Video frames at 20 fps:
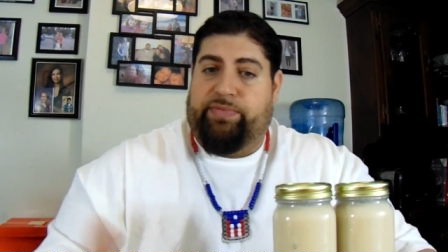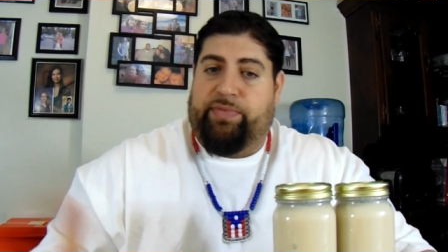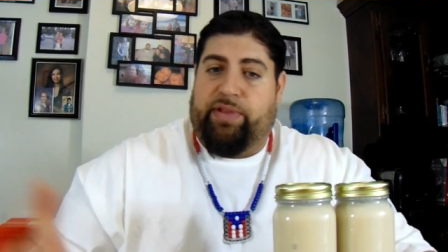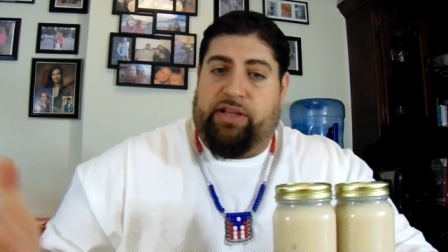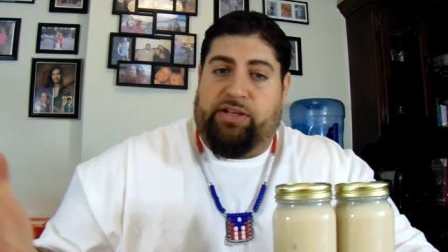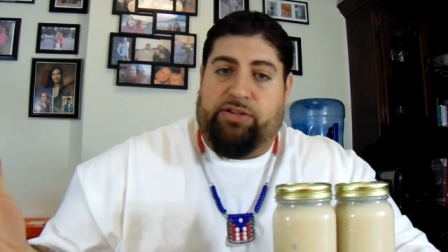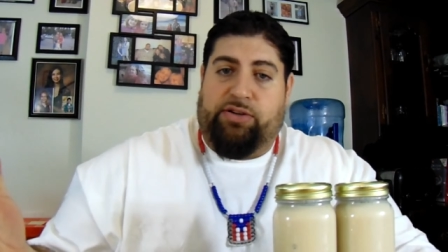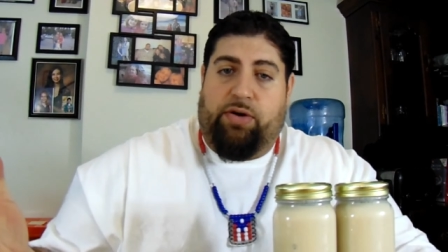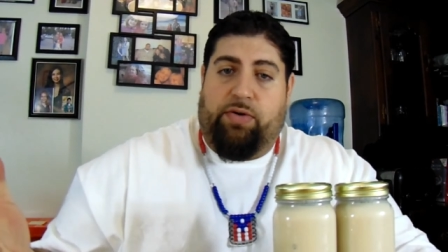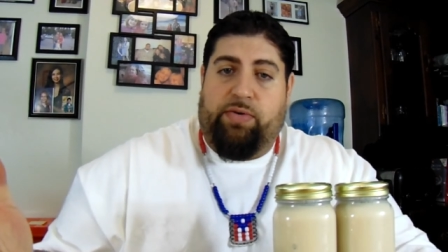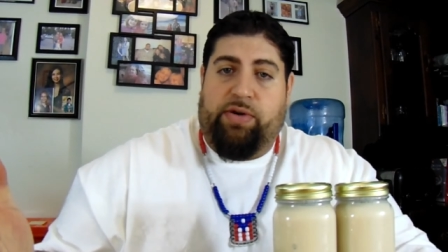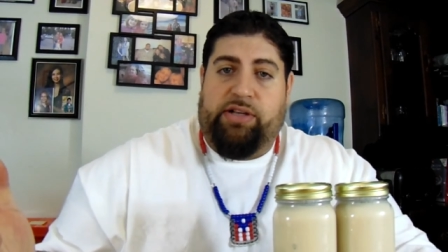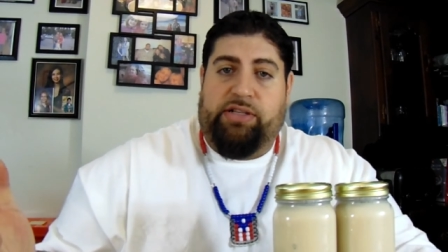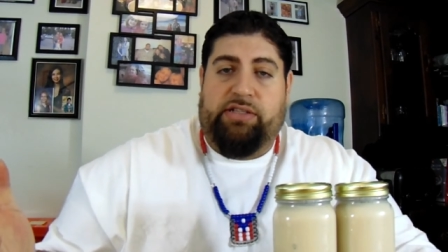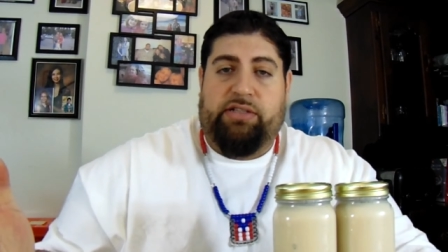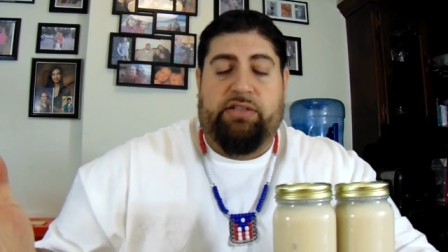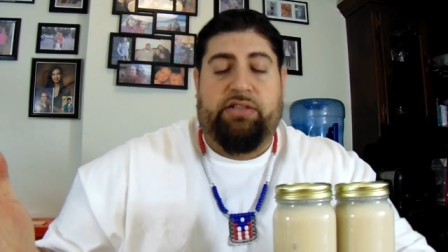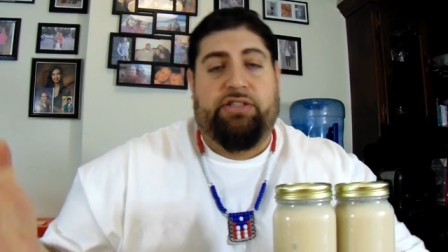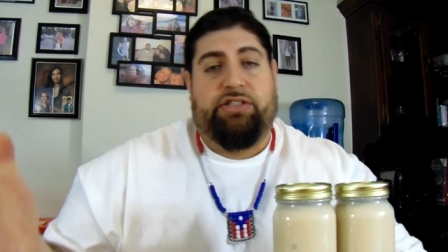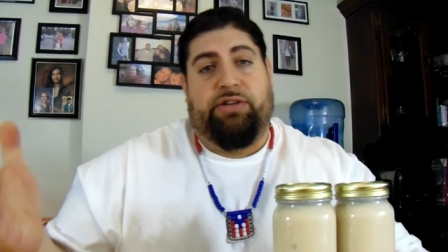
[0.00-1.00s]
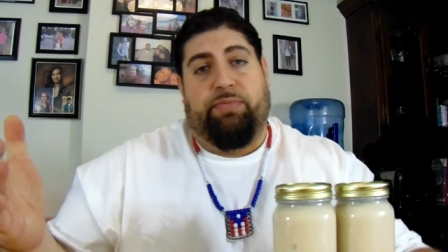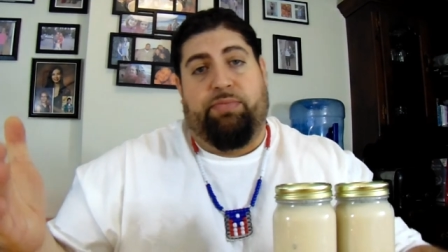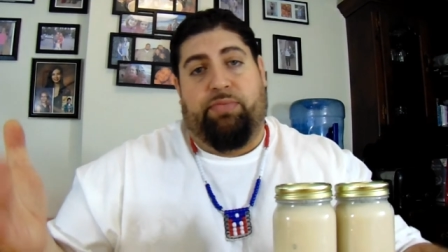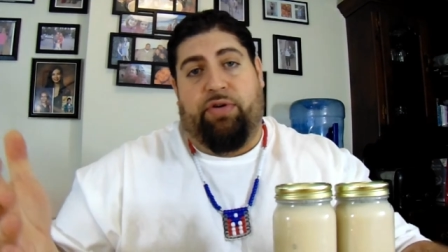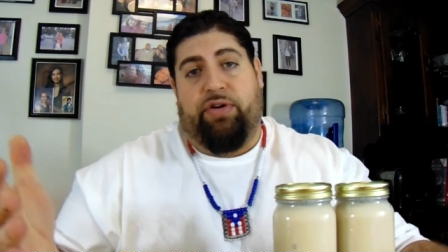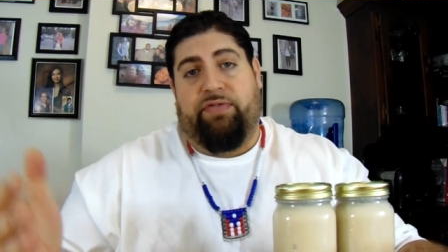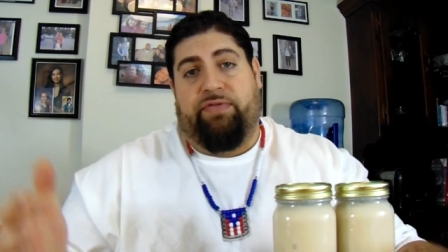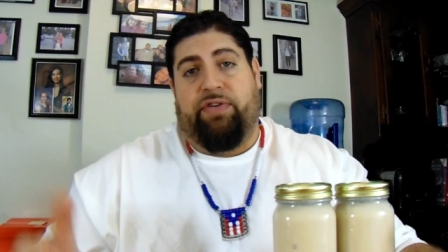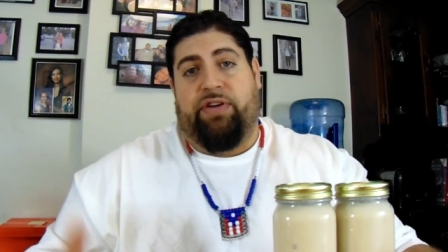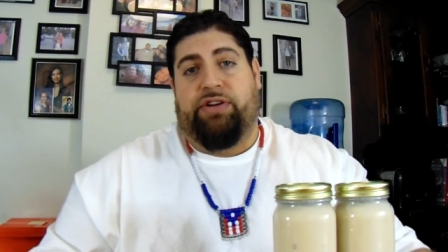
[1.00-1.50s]
as always, it's your
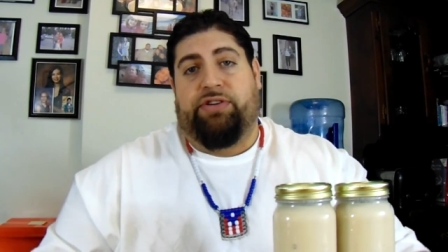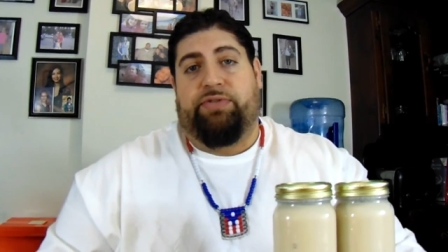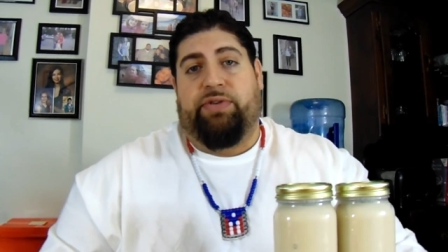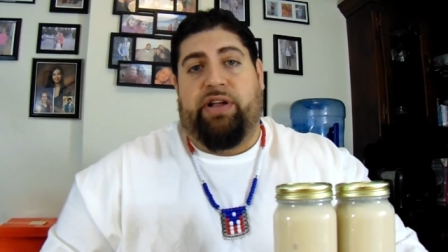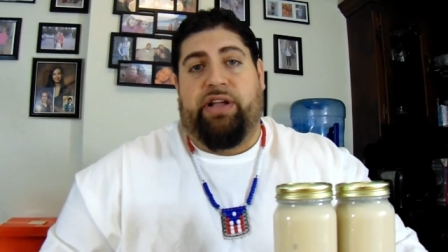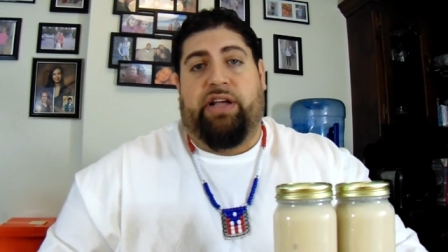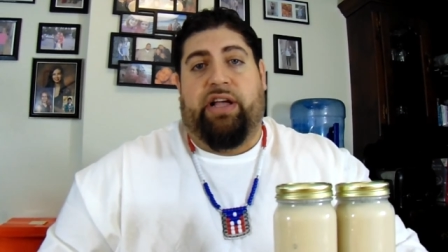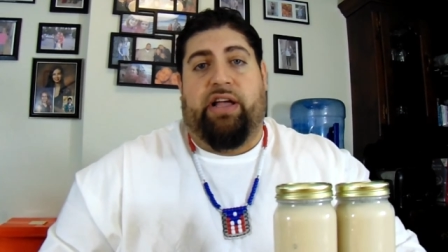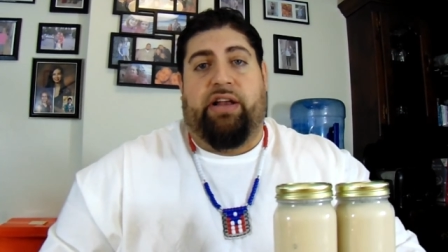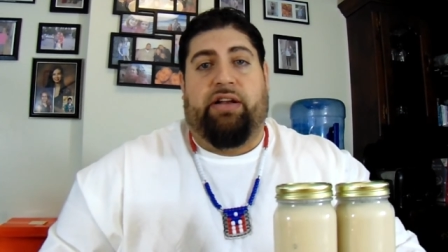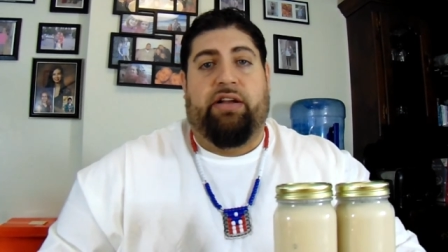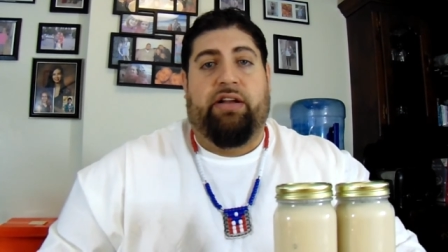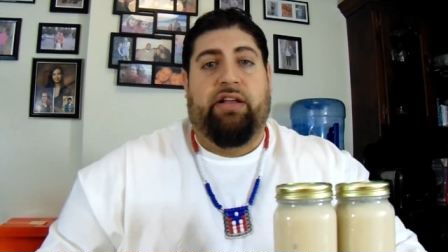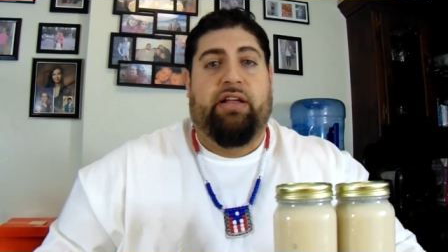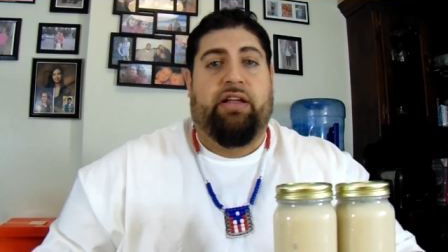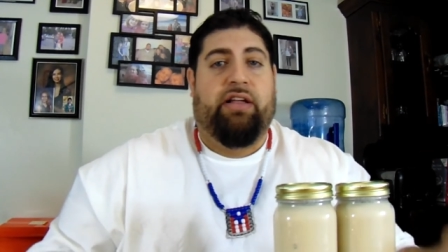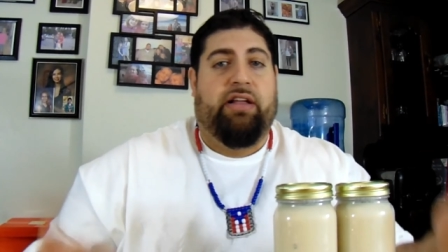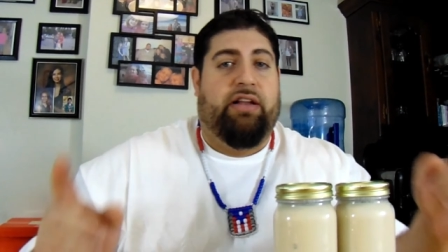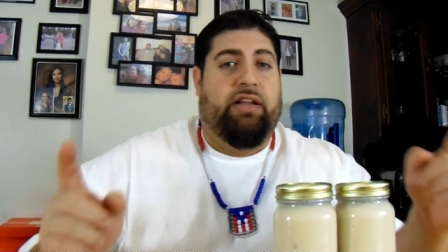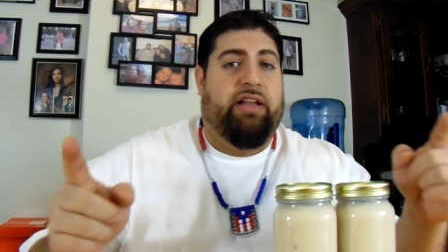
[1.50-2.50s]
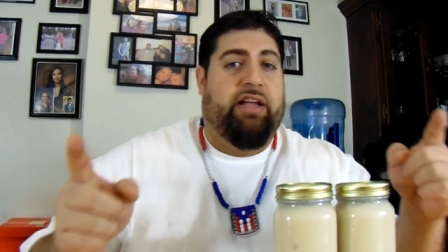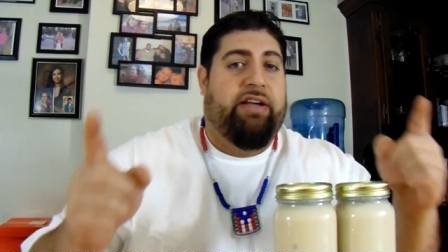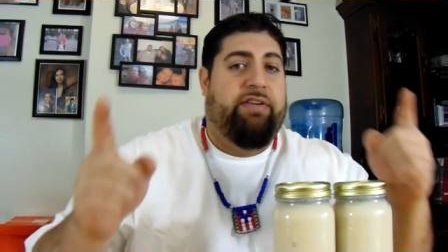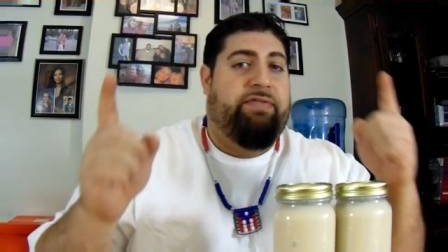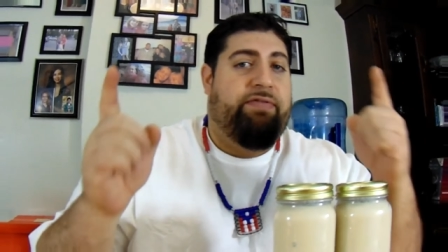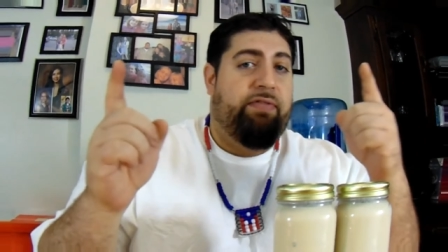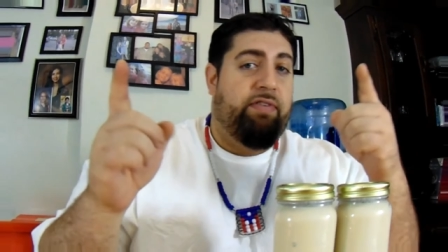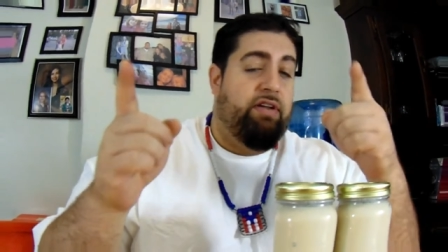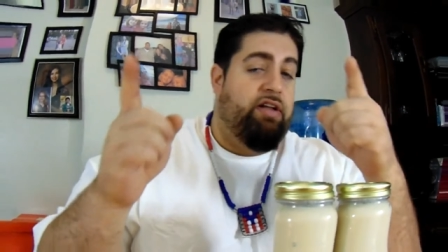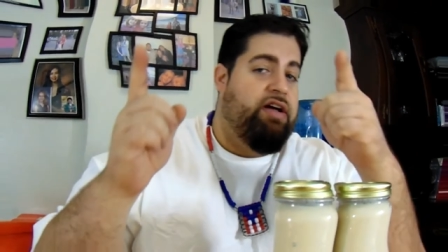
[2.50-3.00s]
boy French Rican.
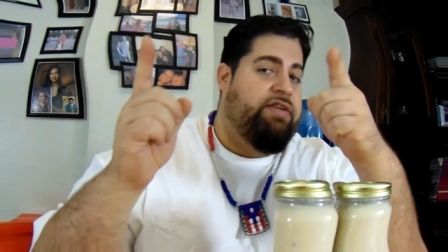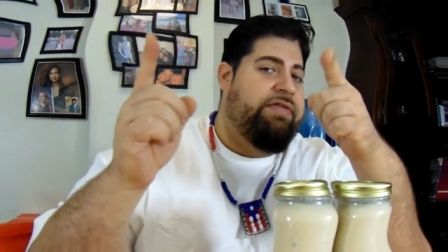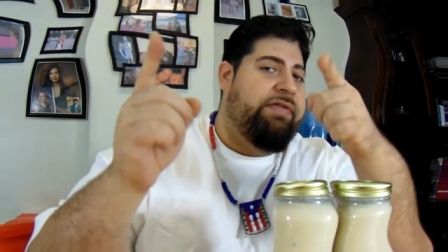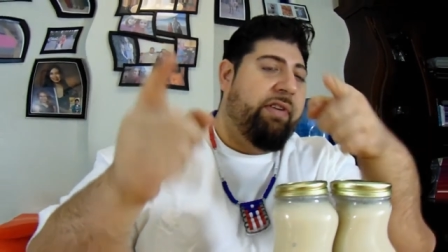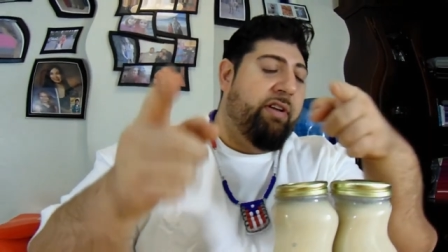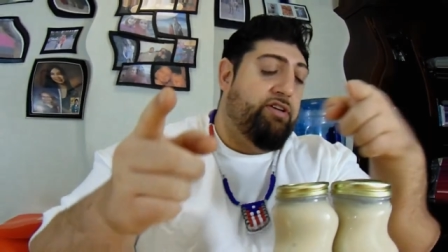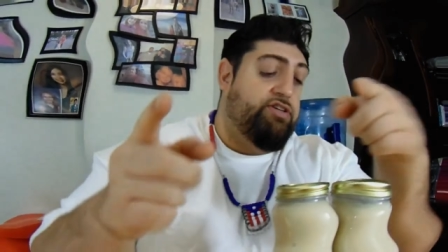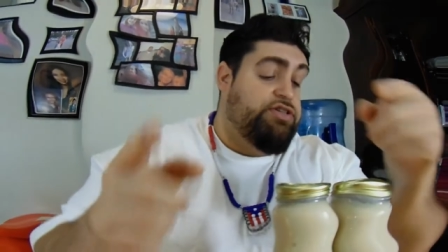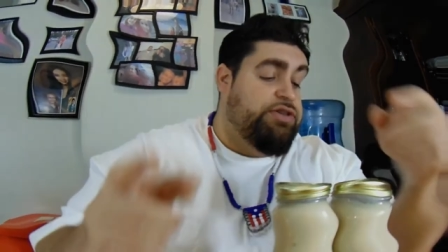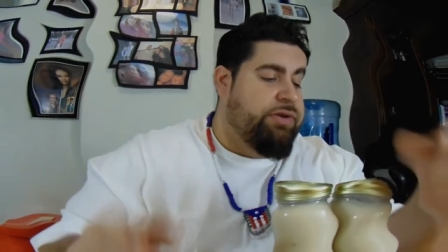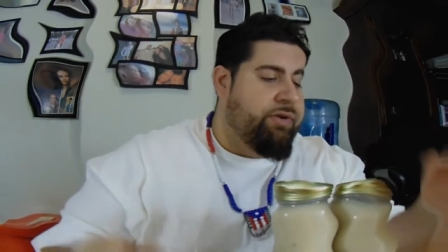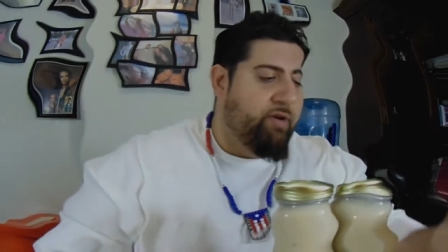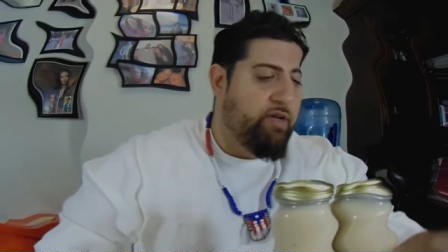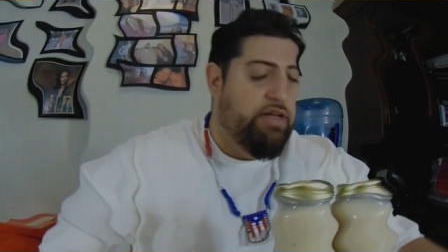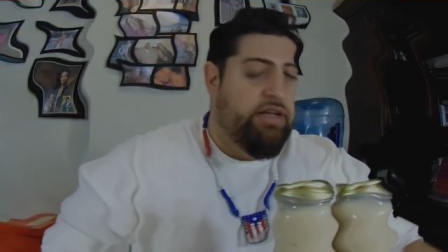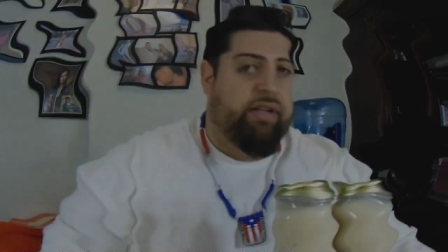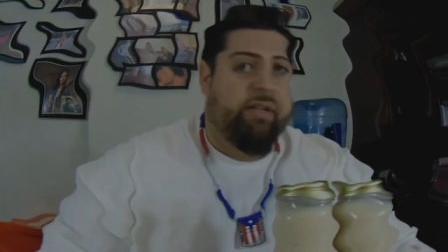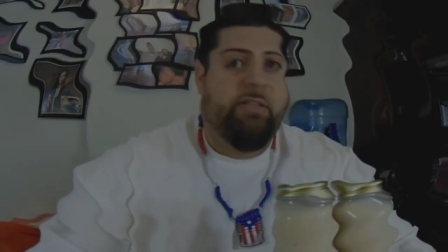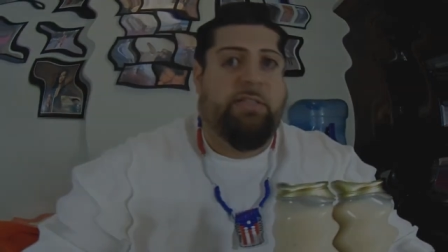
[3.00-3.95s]
Live, love, enjoy.